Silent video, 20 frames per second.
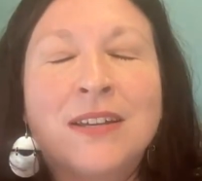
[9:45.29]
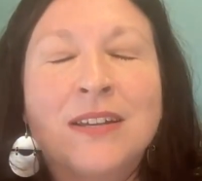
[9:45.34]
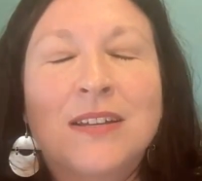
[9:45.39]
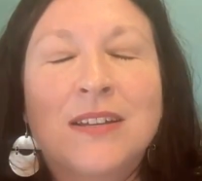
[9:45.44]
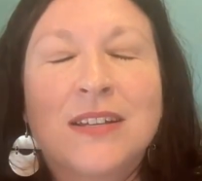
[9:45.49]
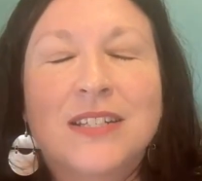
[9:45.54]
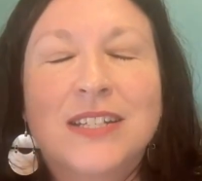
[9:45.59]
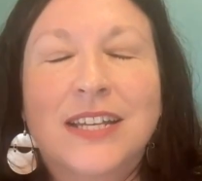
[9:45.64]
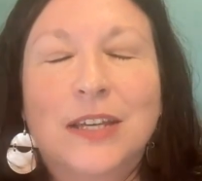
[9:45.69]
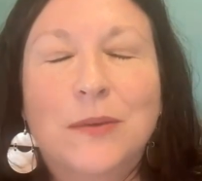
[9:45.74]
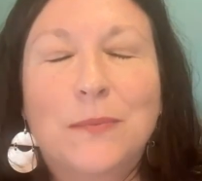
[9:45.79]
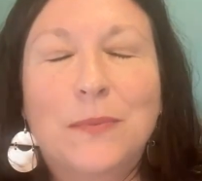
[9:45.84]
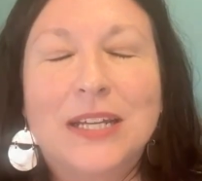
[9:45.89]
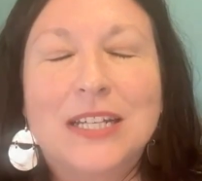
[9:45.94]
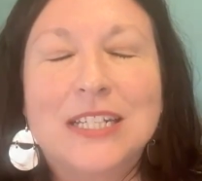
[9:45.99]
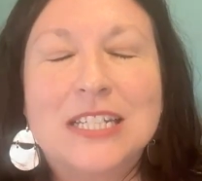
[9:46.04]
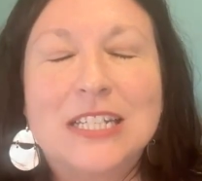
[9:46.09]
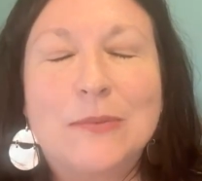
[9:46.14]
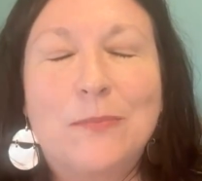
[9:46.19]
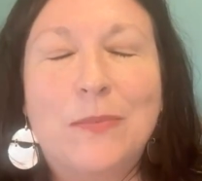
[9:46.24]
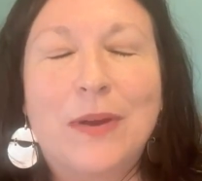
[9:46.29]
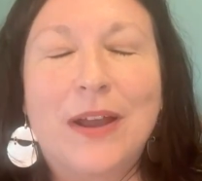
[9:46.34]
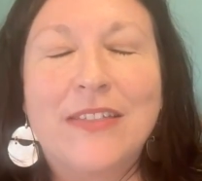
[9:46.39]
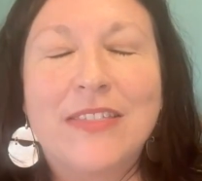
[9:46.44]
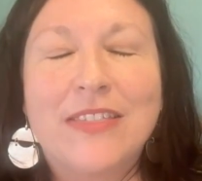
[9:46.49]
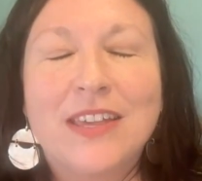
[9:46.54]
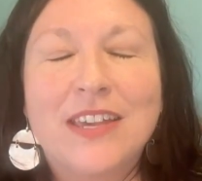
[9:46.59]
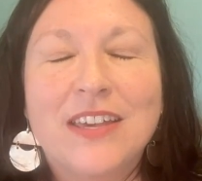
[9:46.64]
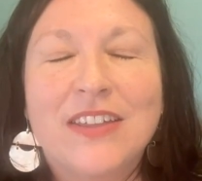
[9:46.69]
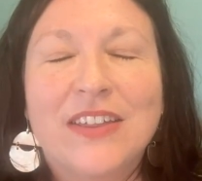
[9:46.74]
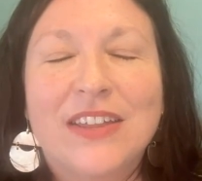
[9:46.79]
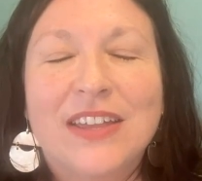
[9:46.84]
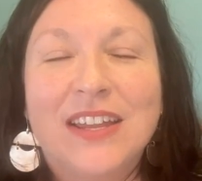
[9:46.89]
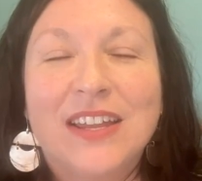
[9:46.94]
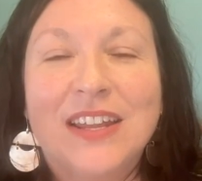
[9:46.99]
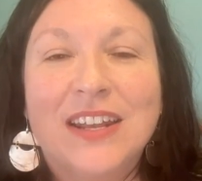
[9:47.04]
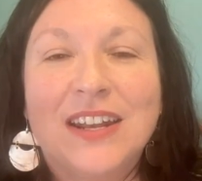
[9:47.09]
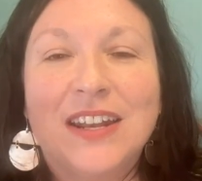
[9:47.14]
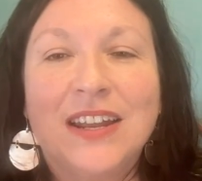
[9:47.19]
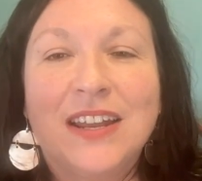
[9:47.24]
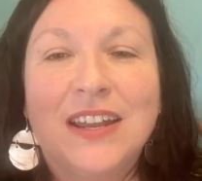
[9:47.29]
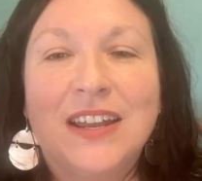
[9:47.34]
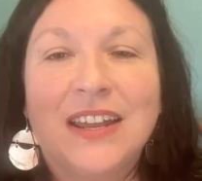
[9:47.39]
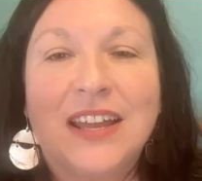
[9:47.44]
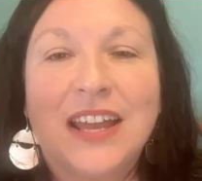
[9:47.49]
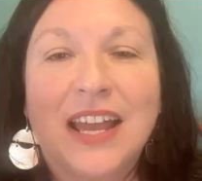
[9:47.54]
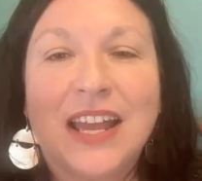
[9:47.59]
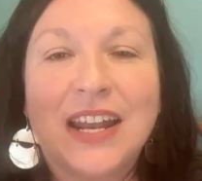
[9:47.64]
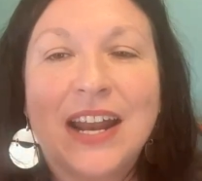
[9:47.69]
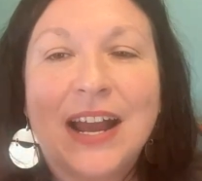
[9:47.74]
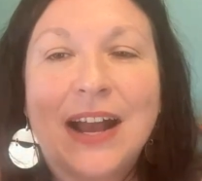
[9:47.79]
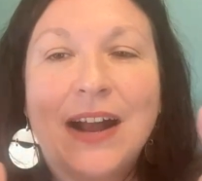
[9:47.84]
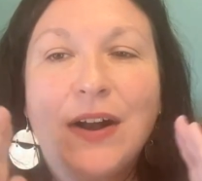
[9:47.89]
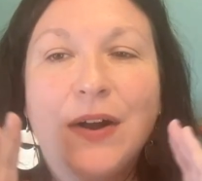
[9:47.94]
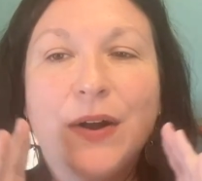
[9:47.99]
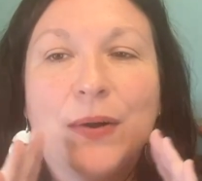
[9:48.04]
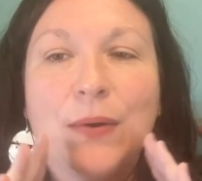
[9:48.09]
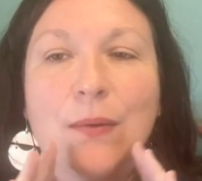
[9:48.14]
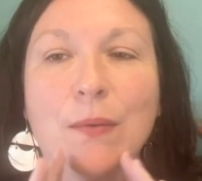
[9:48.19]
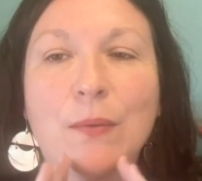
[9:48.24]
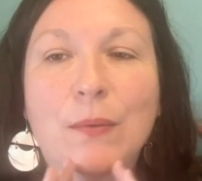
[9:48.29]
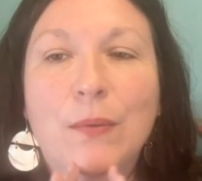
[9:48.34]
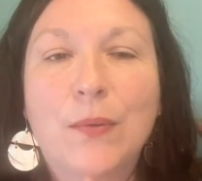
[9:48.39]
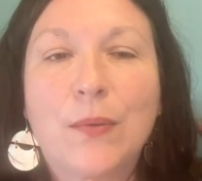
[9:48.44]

Take a big deep breath in and out.